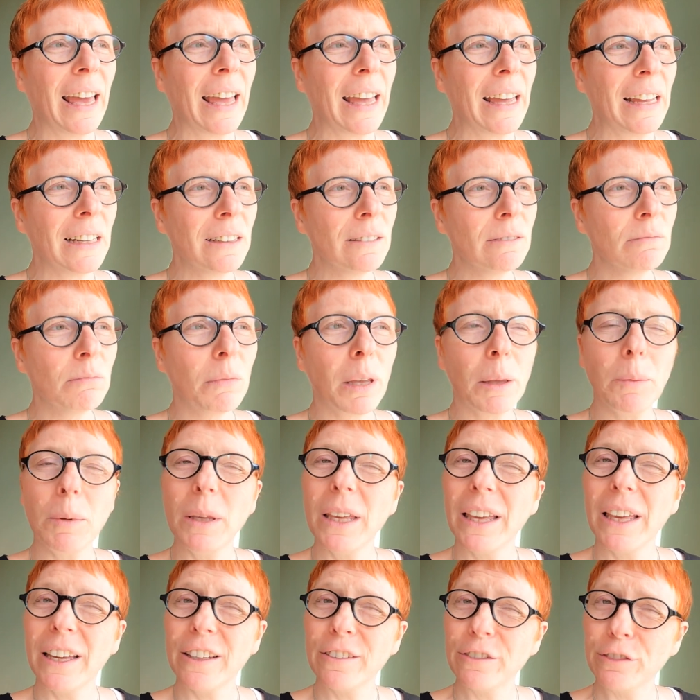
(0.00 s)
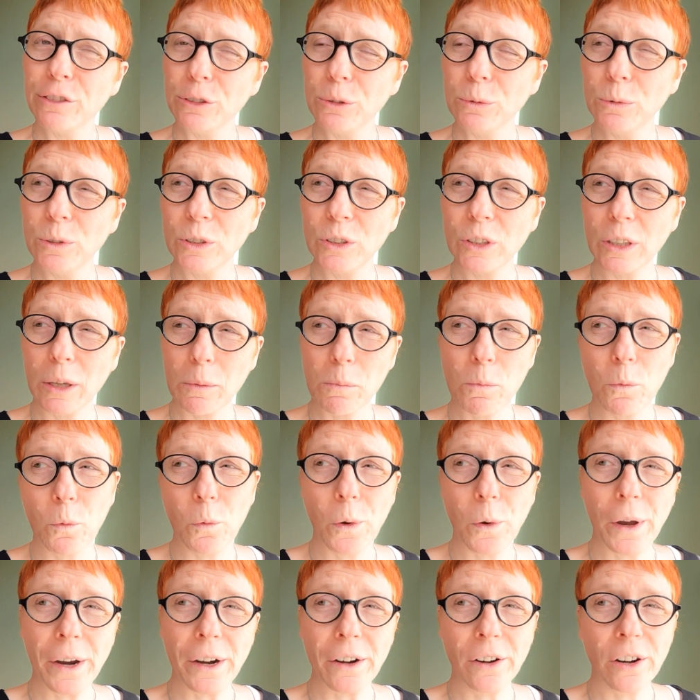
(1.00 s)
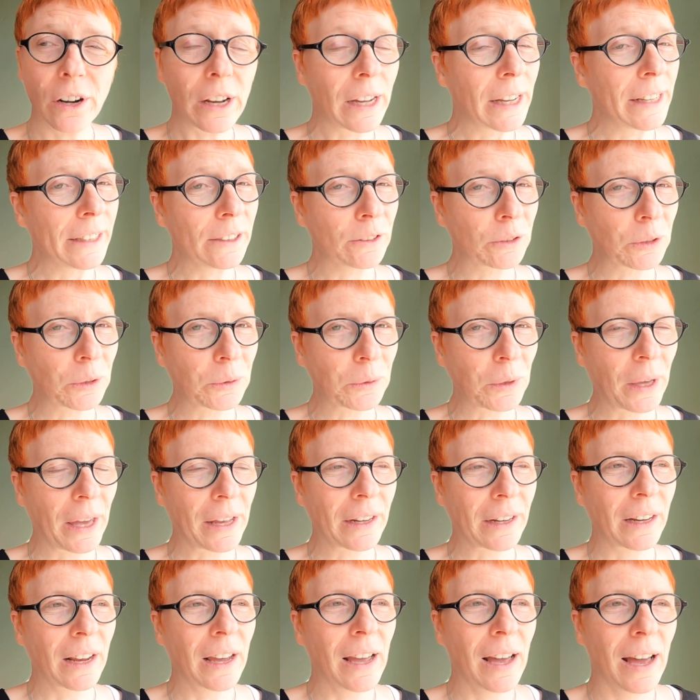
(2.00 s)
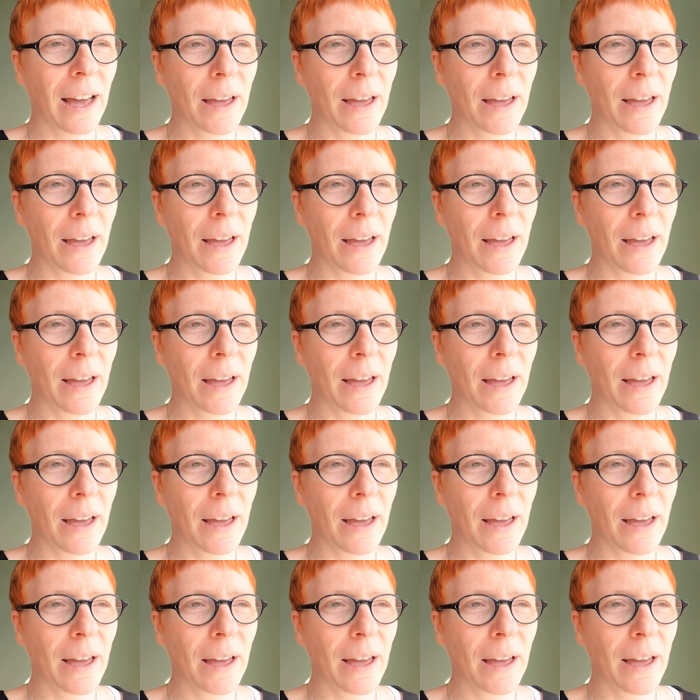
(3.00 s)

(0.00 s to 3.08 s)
and maybe get food somewhere. I don't know yet.